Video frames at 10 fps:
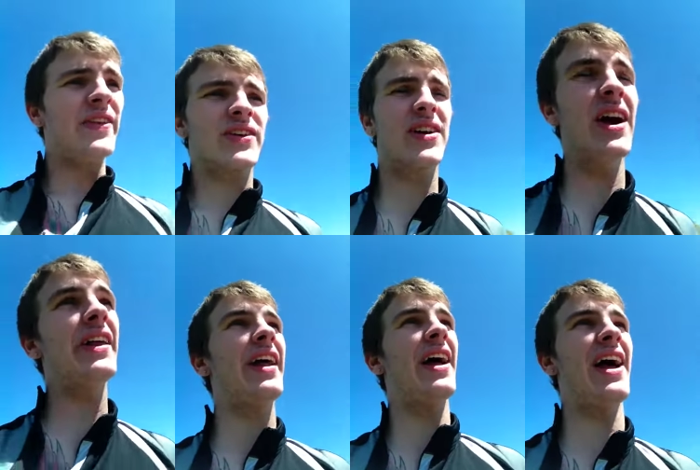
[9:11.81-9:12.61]
you're
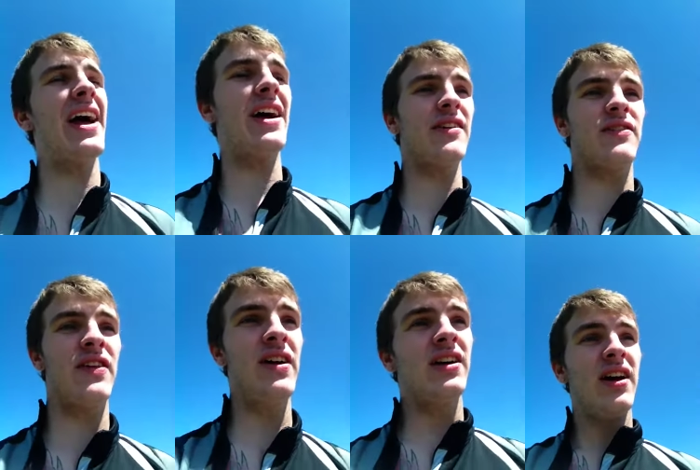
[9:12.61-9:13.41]
gonna have
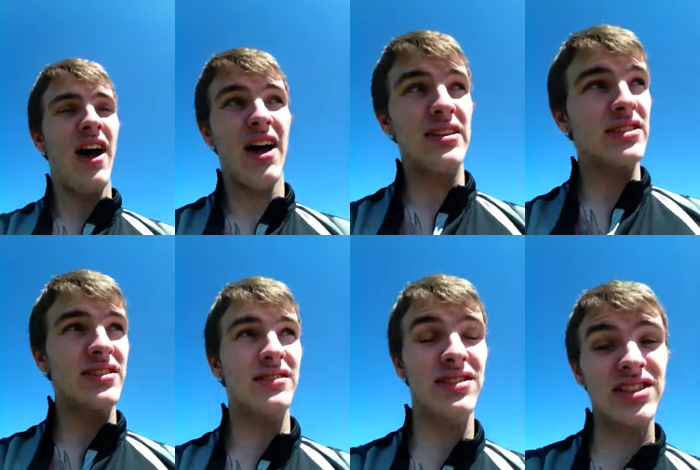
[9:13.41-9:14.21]

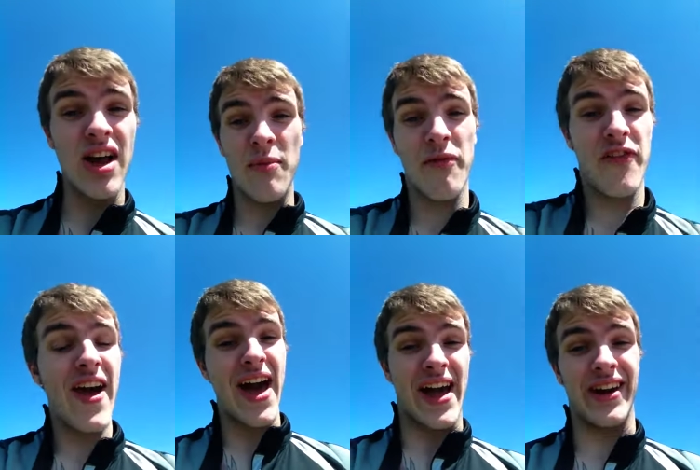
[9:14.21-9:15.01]
some
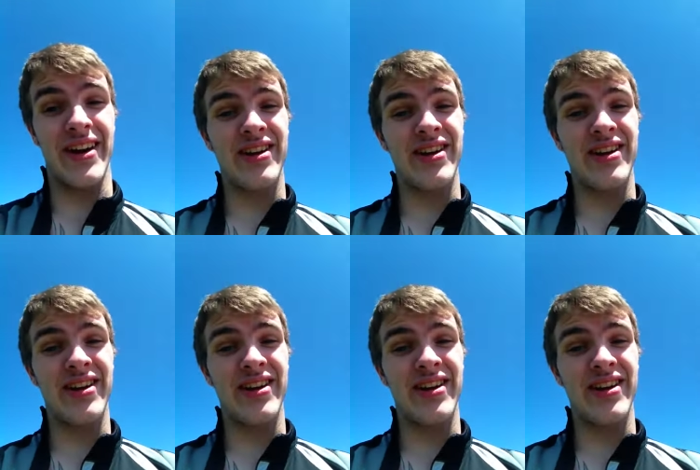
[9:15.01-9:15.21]
fat.